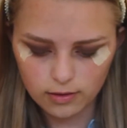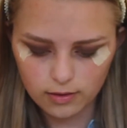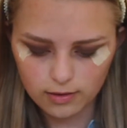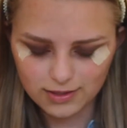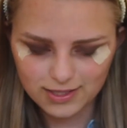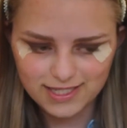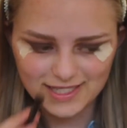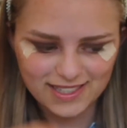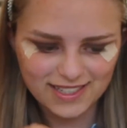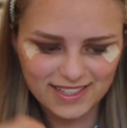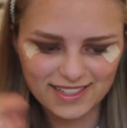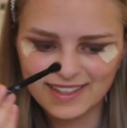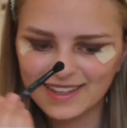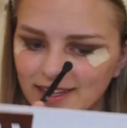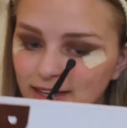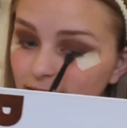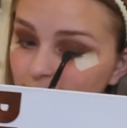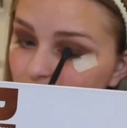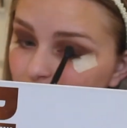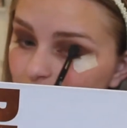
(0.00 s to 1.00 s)
So she's
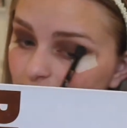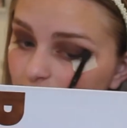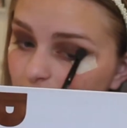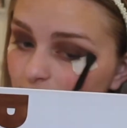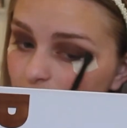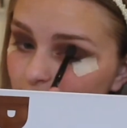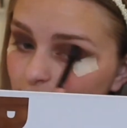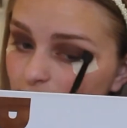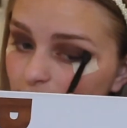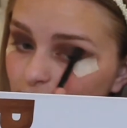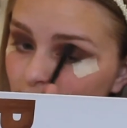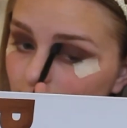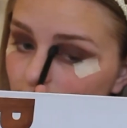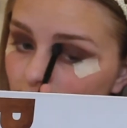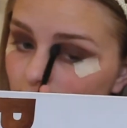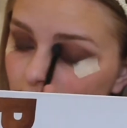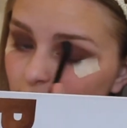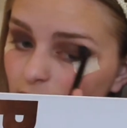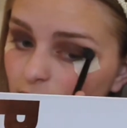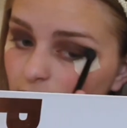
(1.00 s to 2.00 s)
still going here on the
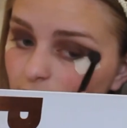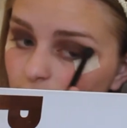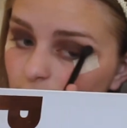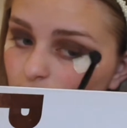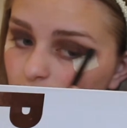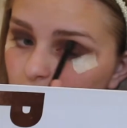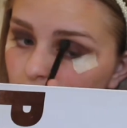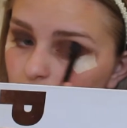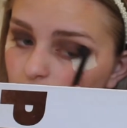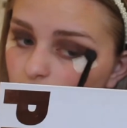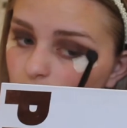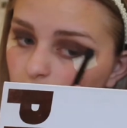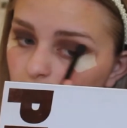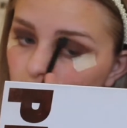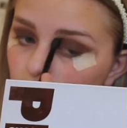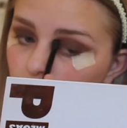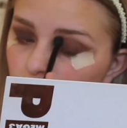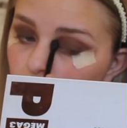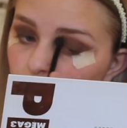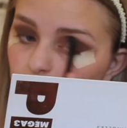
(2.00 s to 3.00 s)
eyes. You gotta make
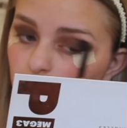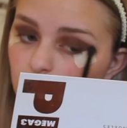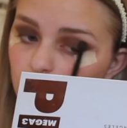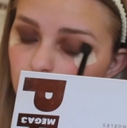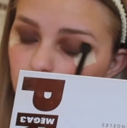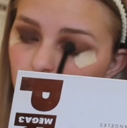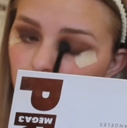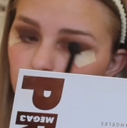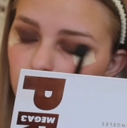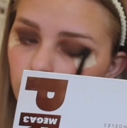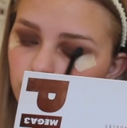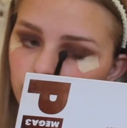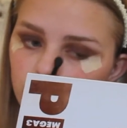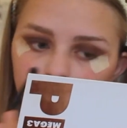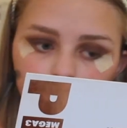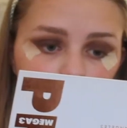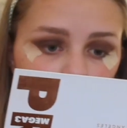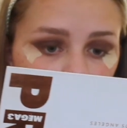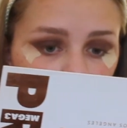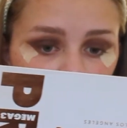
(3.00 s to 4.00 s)
sure you got a
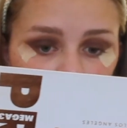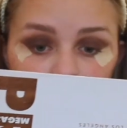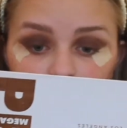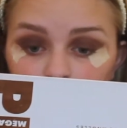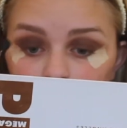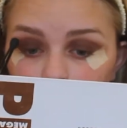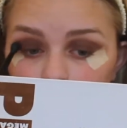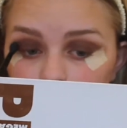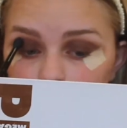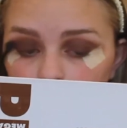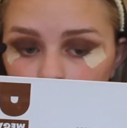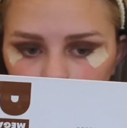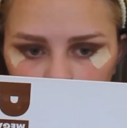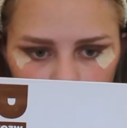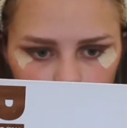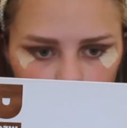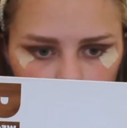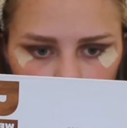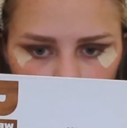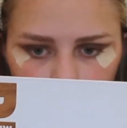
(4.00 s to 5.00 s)
good
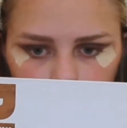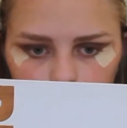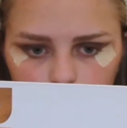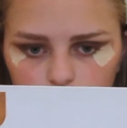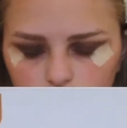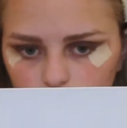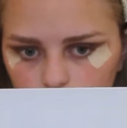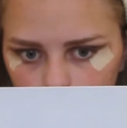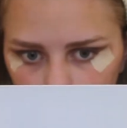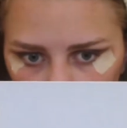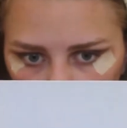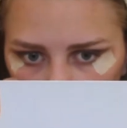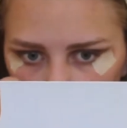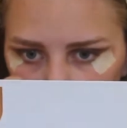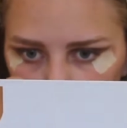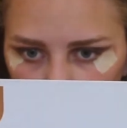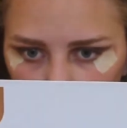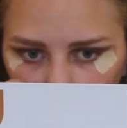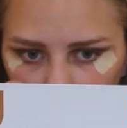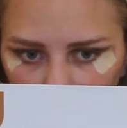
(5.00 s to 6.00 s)
smooth it out real
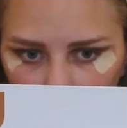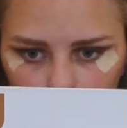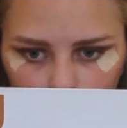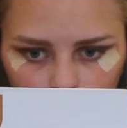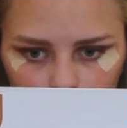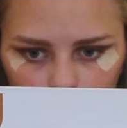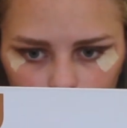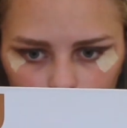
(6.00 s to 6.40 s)
good there,